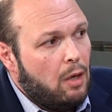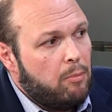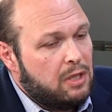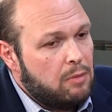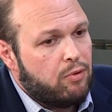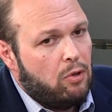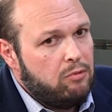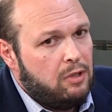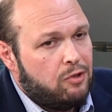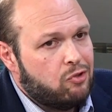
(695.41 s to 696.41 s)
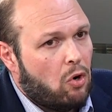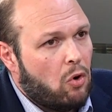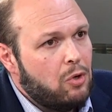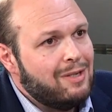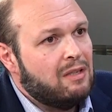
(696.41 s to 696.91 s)
But the protests
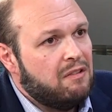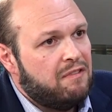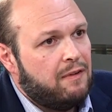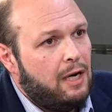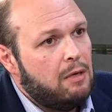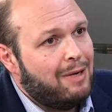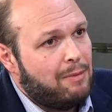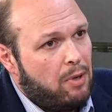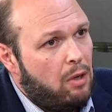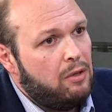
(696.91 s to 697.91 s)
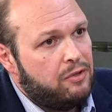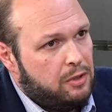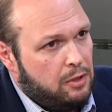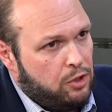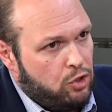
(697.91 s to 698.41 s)
aren't defined by
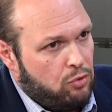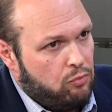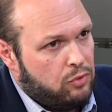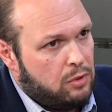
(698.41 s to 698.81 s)
policy issues.